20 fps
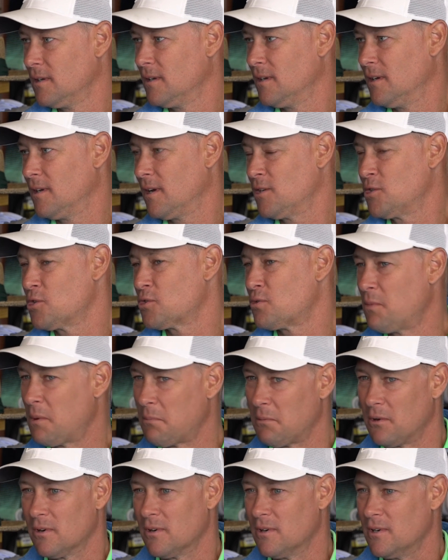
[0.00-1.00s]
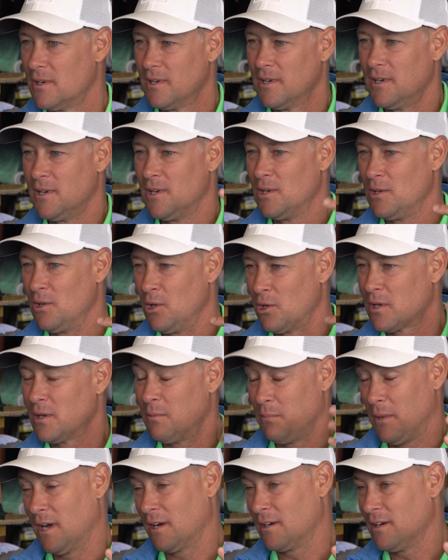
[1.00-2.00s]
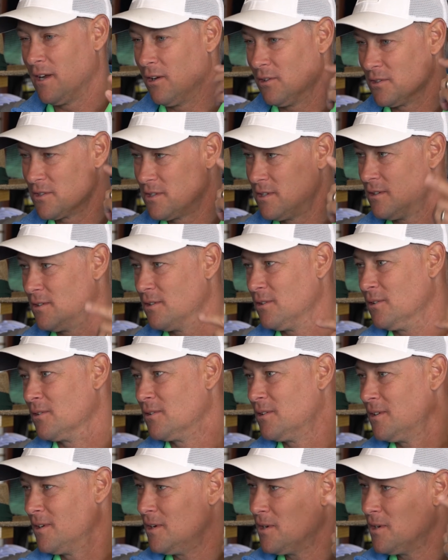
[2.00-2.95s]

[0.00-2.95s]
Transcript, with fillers: and I just remember looking back now, seeing the